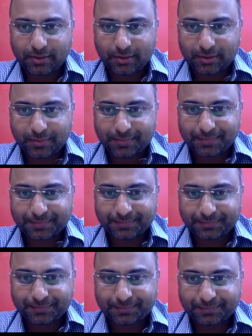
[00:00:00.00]

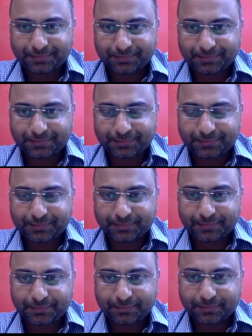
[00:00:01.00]

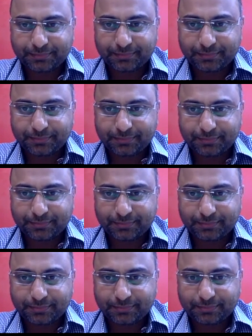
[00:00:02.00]

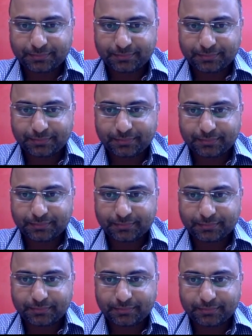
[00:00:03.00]

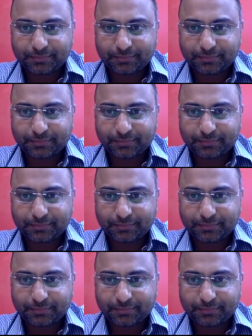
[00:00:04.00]
(not speaking)